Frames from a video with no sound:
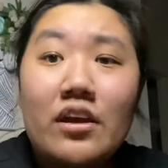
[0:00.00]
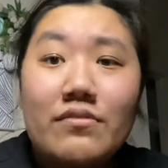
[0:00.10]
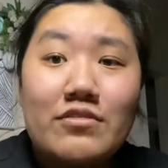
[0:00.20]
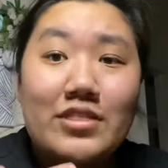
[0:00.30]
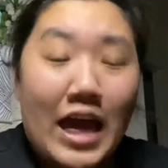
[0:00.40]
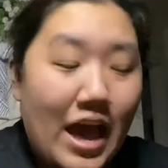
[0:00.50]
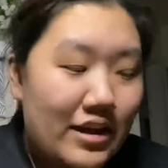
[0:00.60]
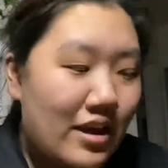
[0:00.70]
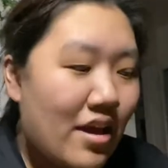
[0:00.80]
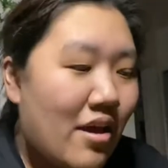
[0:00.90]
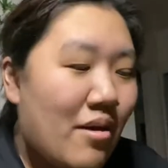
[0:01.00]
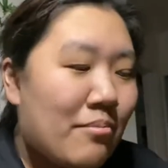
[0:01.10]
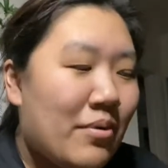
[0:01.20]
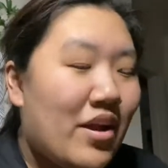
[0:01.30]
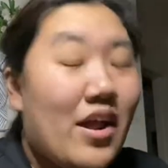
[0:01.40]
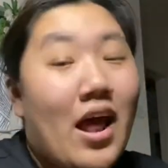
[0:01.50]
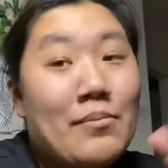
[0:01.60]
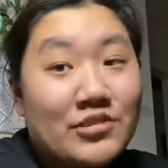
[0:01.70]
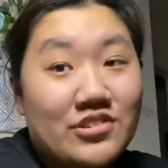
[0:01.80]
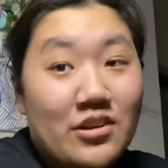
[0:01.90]
of that. But I'm
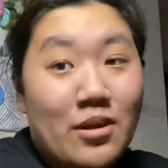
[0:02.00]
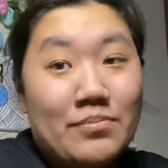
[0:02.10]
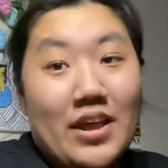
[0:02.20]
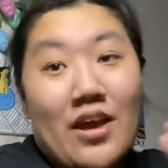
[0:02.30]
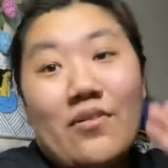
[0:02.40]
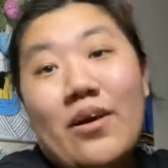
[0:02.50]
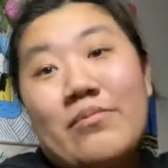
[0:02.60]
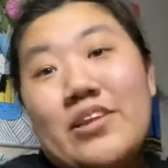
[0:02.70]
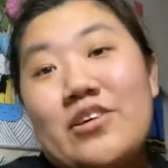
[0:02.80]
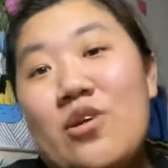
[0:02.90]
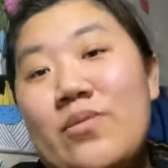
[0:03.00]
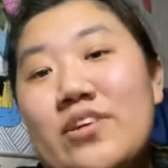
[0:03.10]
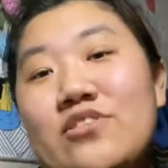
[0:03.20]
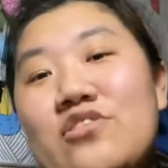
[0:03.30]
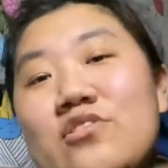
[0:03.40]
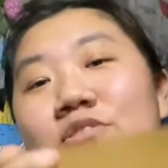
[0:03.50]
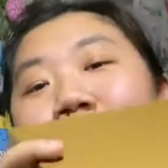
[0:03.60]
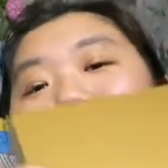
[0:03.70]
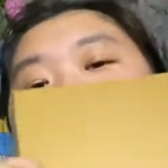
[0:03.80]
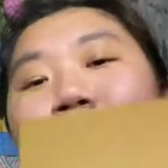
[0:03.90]
gonna shut up now. I'm gonna go into
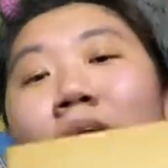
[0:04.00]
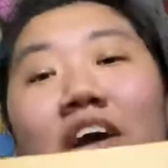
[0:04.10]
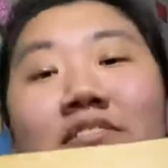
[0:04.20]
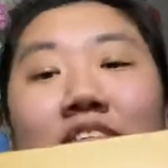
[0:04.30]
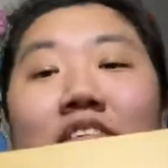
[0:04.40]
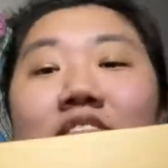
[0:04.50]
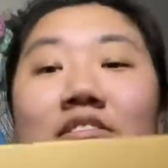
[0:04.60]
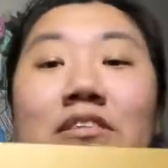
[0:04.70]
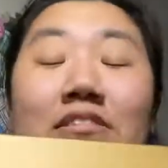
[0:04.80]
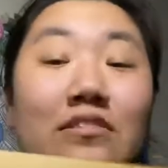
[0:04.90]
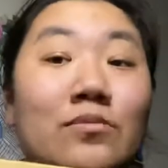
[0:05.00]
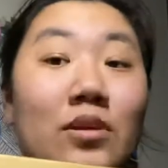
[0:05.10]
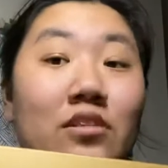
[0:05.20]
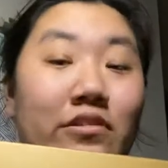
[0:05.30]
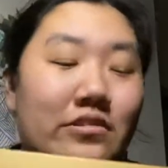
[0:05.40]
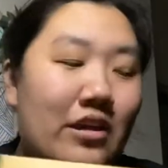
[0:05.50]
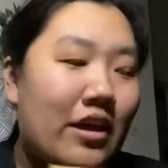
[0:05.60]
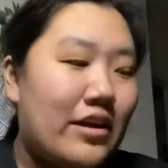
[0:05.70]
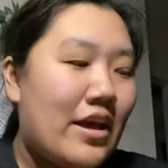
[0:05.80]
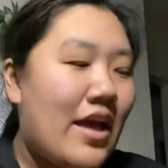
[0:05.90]
the unboxing. So this is what it looks
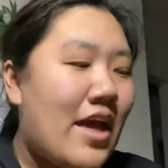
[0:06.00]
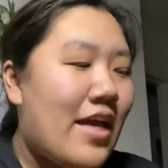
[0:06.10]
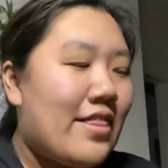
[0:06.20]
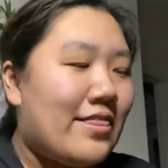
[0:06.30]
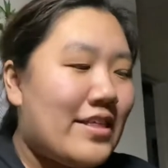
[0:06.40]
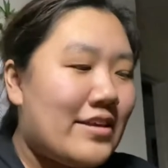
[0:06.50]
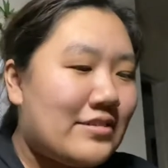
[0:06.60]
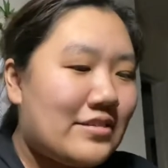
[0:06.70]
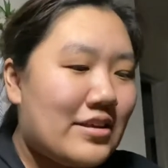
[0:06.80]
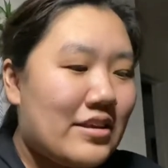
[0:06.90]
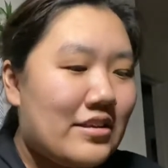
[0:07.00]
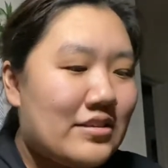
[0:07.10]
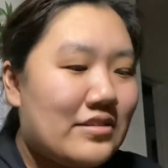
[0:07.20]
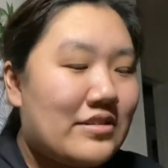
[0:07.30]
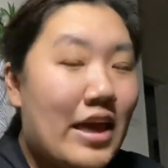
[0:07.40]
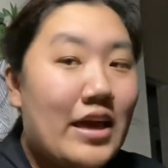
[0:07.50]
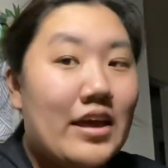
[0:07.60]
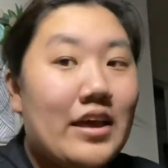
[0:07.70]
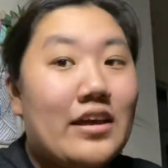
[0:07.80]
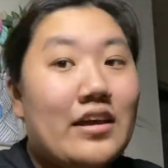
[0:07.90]
like. This is
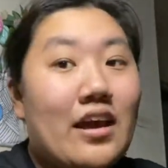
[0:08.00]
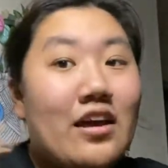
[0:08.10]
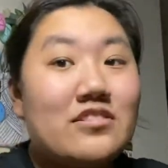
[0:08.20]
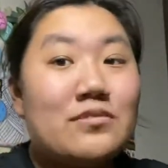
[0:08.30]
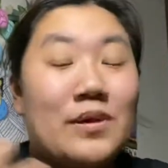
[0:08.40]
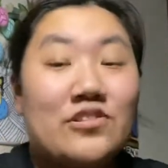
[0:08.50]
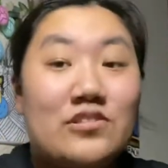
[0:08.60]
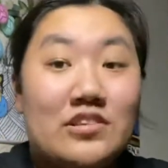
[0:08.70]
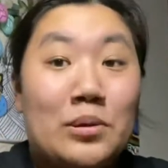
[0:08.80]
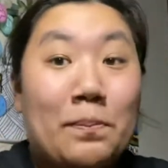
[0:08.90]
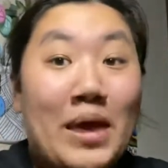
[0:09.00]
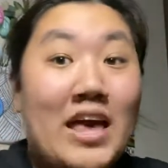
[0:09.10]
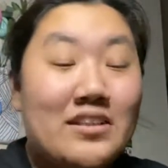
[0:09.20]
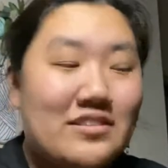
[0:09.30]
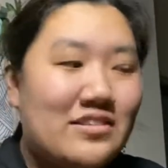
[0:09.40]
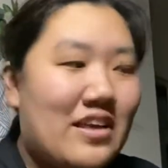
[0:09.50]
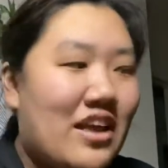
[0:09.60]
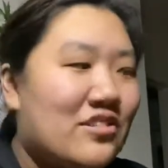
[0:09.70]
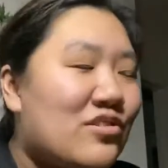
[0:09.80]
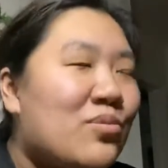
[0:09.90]
a specialty pen
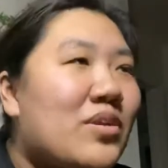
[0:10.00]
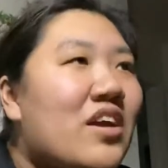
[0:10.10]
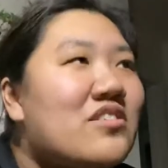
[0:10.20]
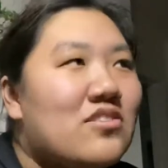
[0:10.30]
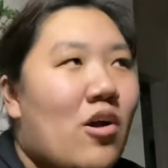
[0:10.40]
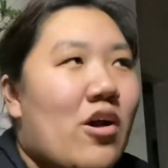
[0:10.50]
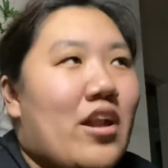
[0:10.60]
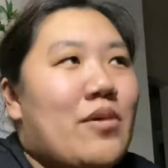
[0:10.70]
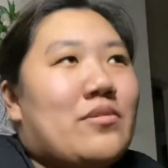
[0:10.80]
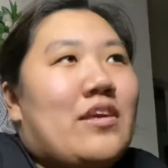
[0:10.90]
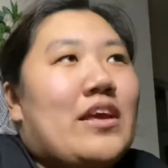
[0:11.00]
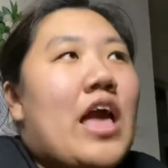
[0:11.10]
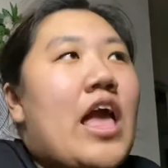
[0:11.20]
set. So when I saw it, I was like,